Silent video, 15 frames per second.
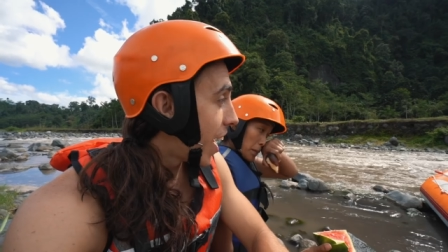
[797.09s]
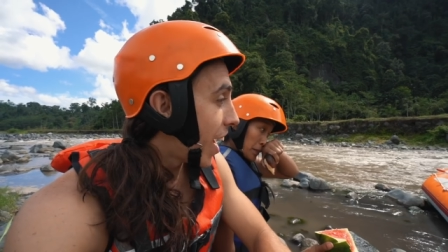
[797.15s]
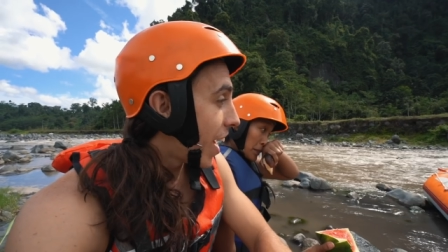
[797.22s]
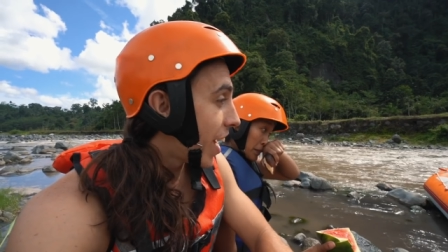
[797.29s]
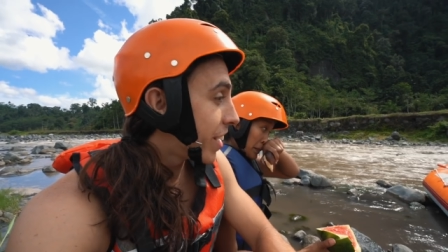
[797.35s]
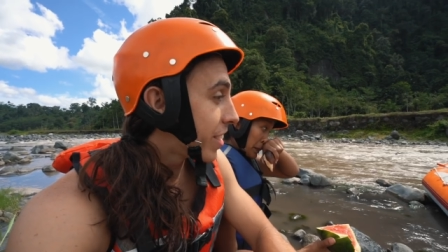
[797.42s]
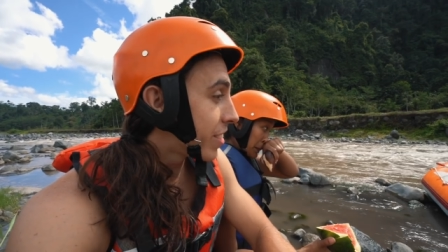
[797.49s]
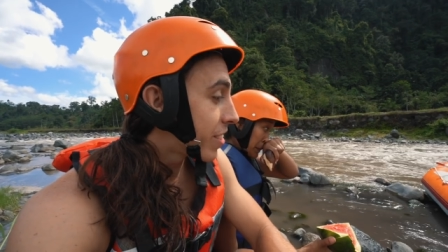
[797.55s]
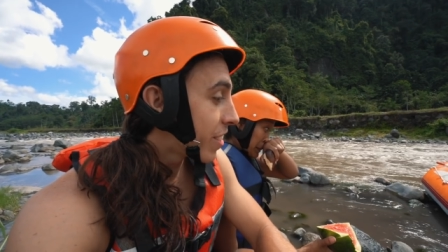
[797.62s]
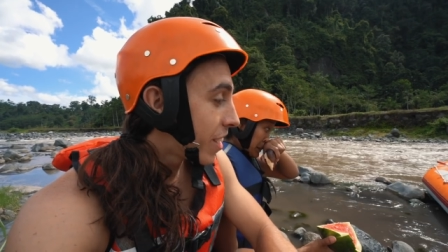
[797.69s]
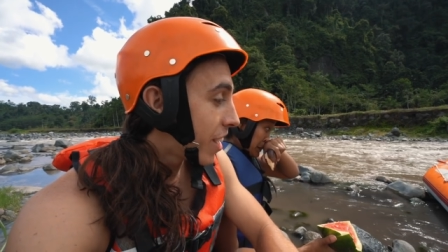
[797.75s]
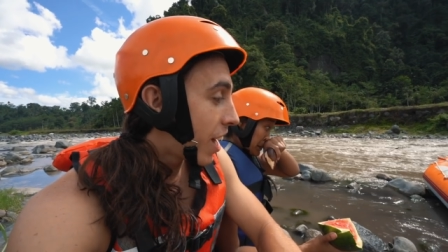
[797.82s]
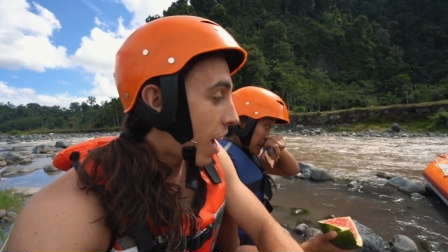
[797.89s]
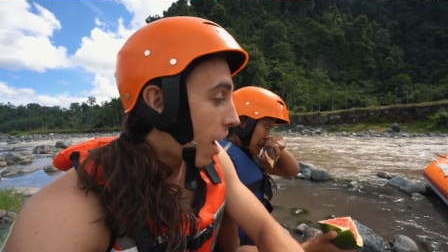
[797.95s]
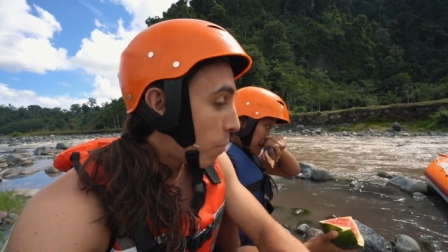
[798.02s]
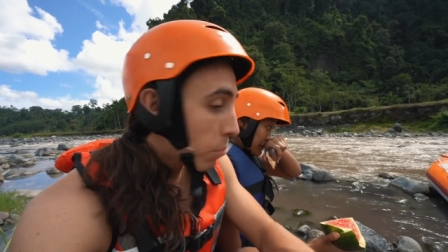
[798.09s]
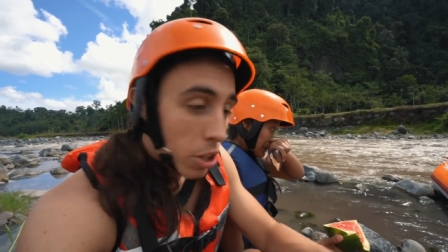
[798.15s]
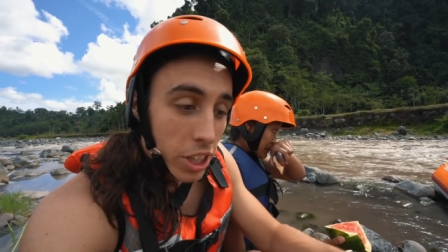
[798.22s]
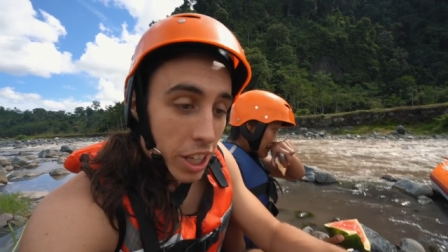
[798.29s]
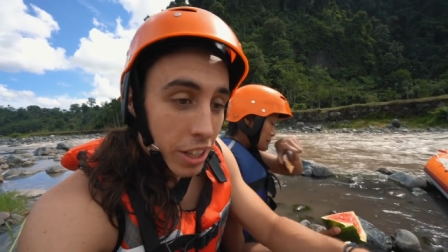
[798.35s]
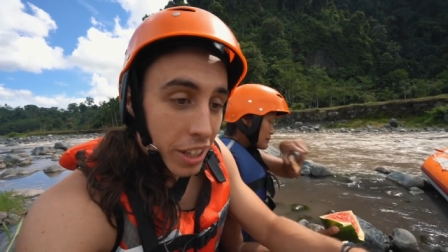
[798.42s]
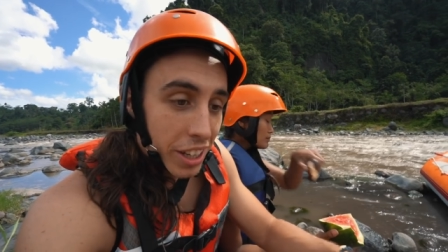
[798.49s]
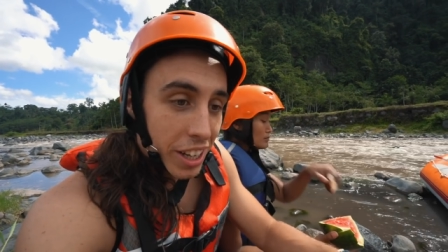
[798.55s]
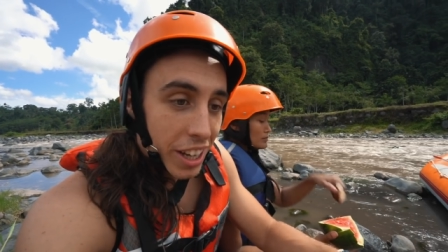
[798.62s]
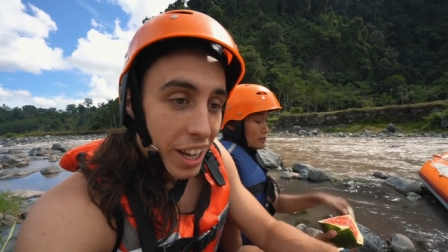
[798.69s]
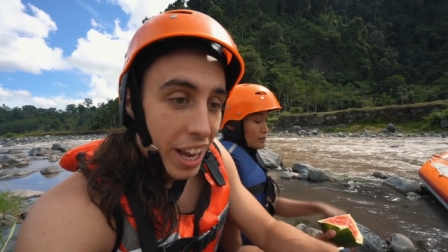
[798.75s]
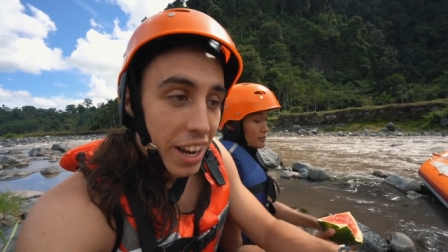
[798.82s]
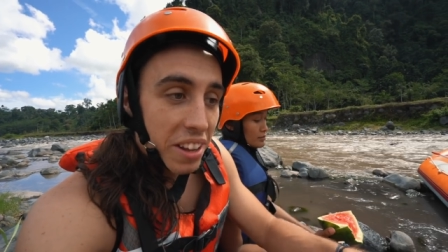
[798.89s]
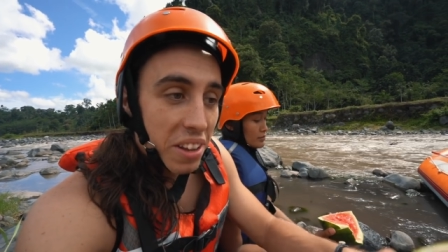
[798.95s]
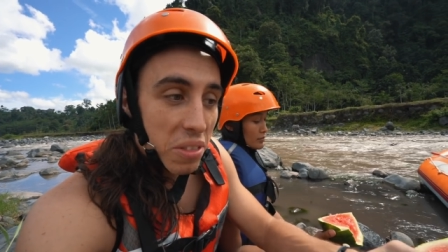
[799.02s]
And I'm looking
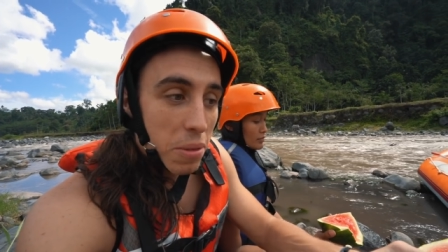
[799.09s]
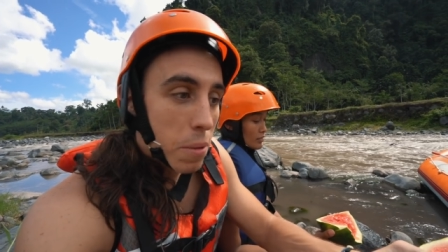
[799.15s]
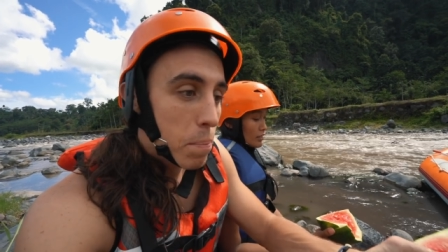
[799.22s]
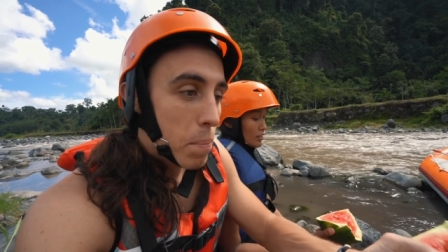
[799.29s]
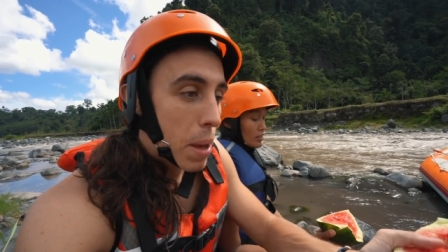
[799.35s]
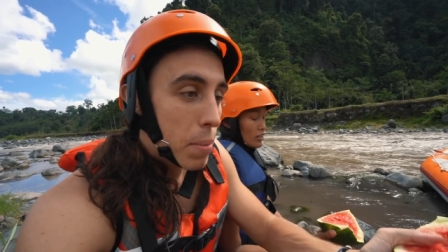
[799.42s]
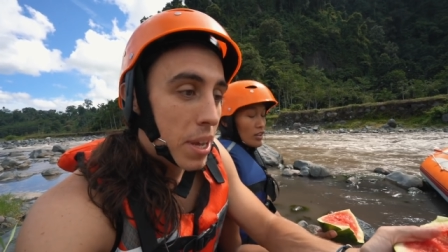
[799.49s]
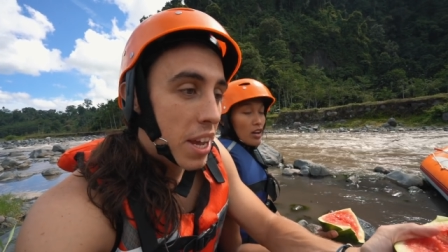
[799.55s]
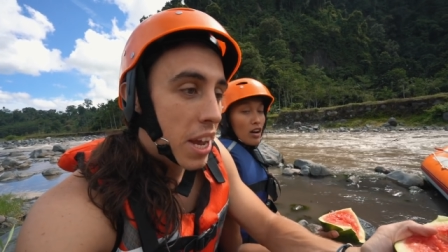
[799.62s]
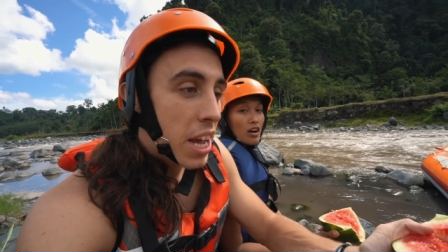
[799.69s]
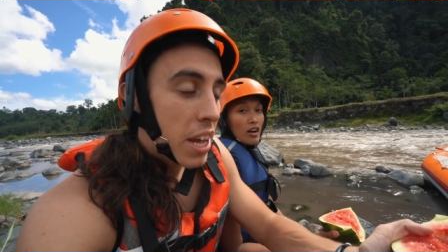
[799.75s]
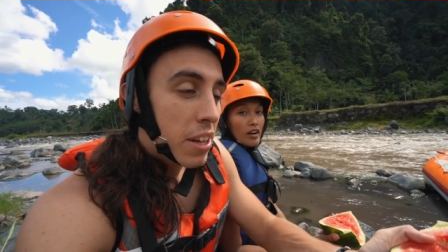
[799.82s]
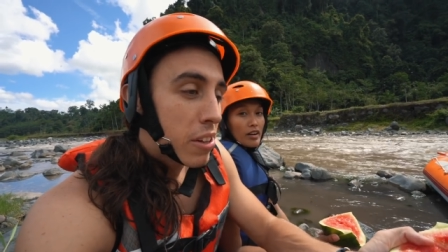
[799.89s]
and maybe